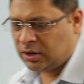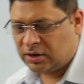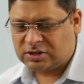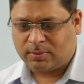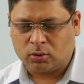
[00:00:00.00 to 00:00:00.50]

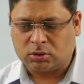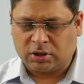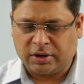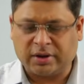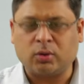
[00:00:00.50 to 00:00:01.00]
It's about
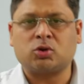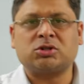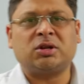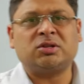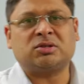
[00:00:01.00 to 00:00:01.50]
Indian
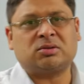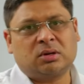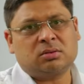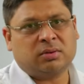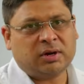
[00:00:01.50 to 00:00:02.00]
Ocean in
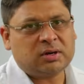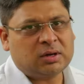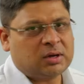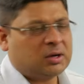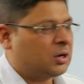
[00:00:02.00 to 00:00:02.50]
general, right?
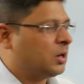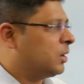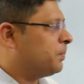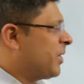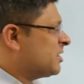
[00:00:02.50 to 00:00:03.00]

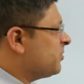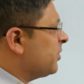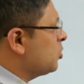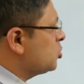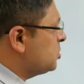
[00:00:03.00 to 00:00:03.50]

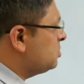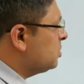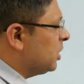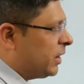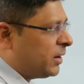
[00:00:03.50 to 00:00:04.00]
Pacific Ocean,
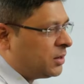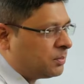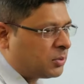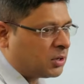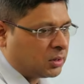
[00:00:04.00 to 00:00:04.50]
and
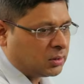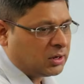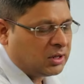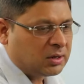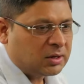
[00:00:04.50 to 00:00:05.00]

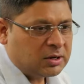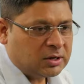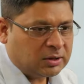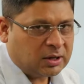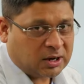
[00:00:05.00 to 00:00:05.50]
particularly
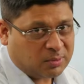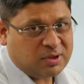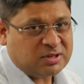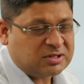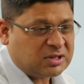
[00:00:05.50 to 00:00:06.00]
the
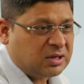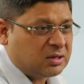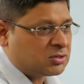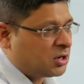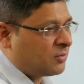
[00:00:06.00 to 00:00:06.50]
Arabian Sea,
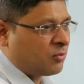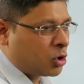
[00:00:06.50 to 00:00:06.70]
Strait of